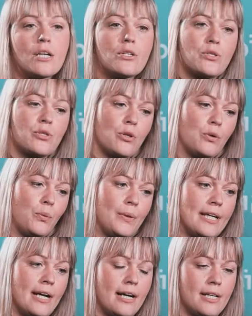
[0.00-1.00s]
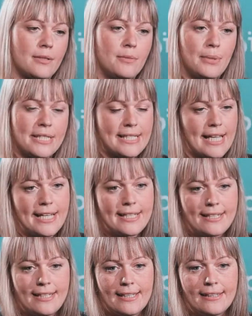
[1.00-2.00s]
So we are
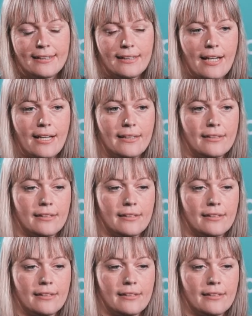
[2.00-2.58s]
presenting like